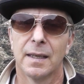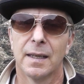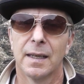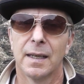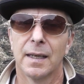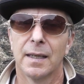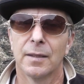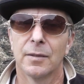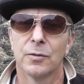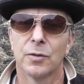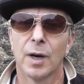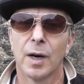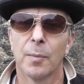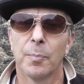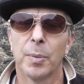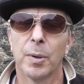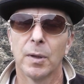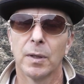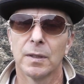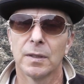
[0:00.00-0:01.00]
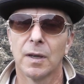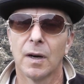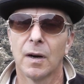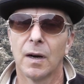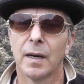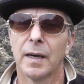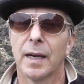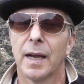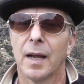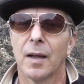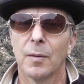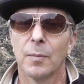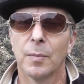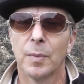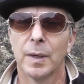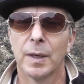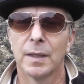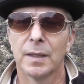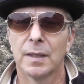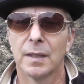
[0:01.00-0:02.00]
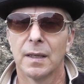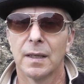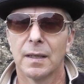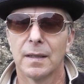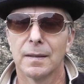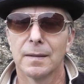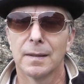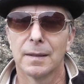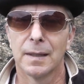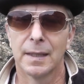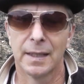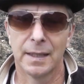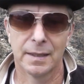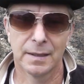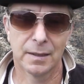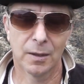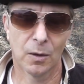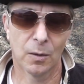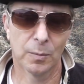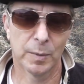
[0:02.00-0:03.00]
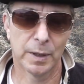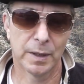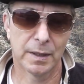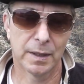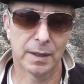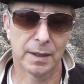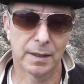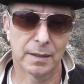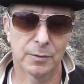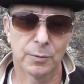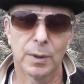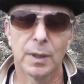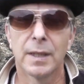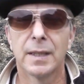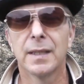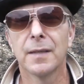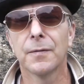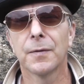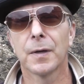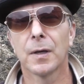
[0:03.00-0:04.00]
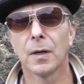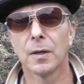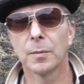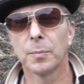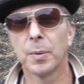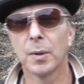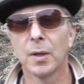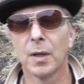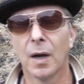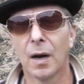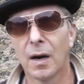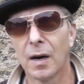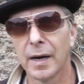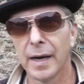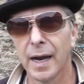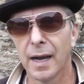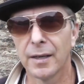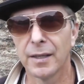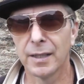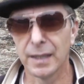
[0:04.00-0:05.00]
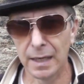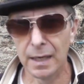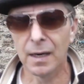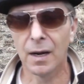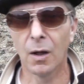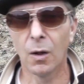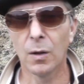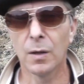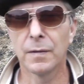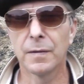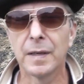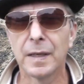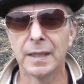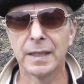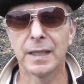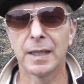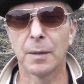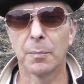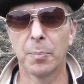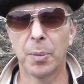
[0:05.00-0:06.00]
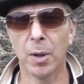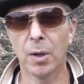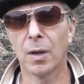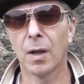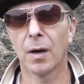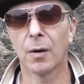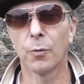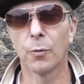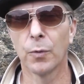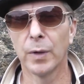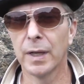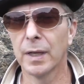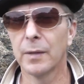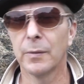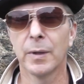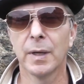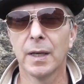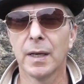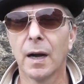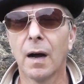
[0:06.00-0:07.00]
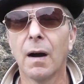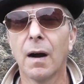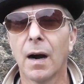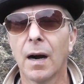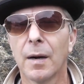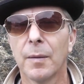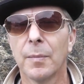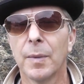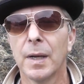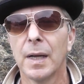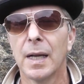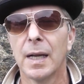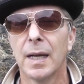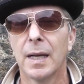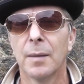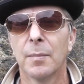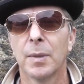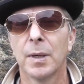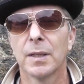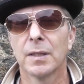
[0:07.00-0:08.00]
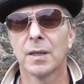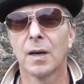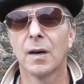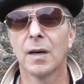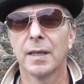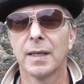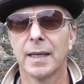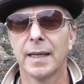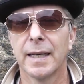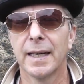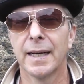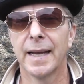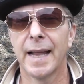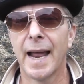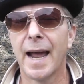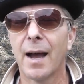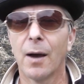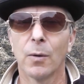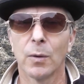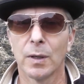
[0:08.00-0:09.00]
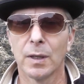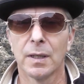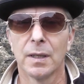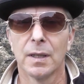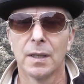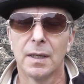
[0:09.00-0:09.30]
and try to pull his heart out. But he told me that it's really difficult to pull the heart out. You can get a hold of it and you can pull on it really, really hard, but it's hard to get it out.